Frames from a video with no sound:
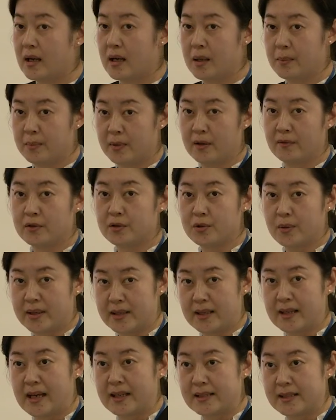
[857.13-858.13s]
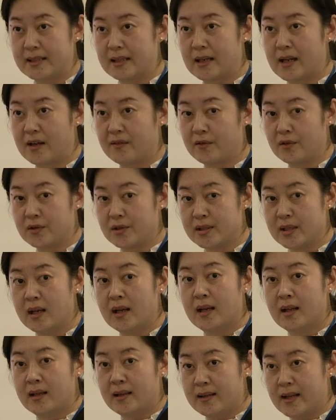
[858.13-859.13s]
above 2019 levels
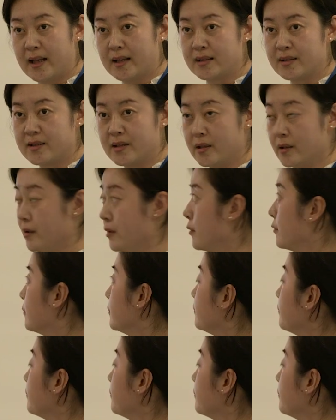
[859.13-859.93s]
next year.